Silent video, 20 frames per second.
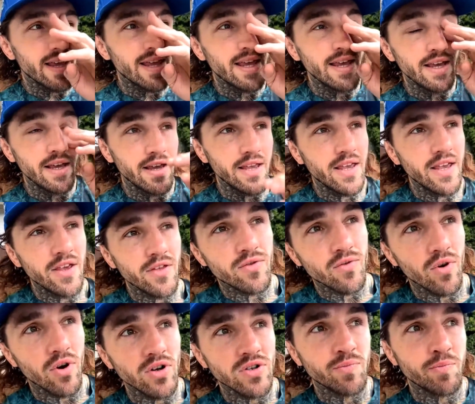He
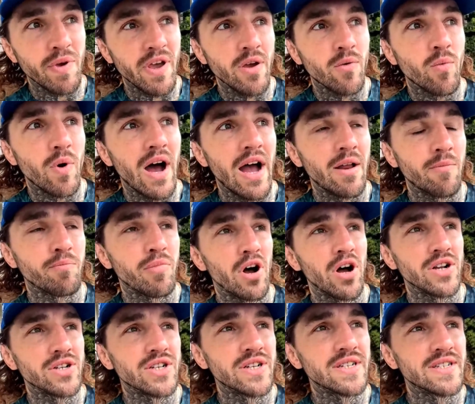throws big, wide
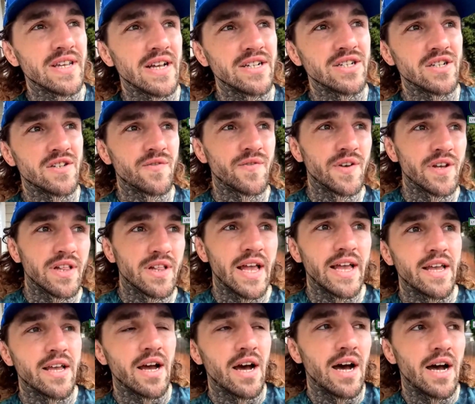punches. I just feel
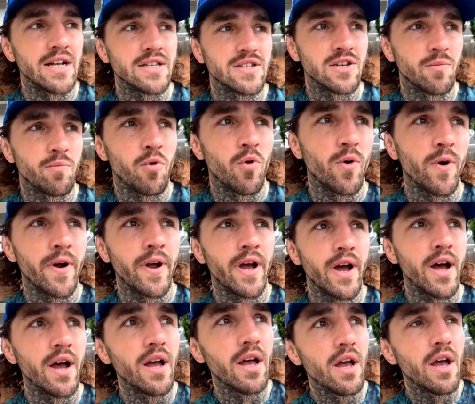like
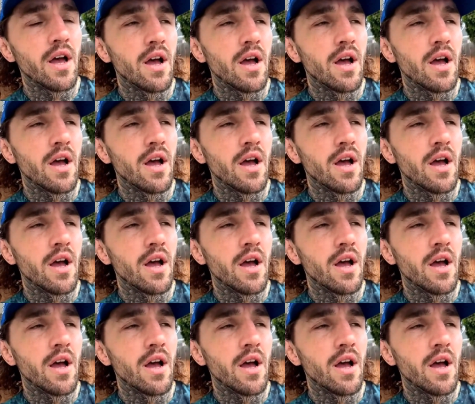Topuria,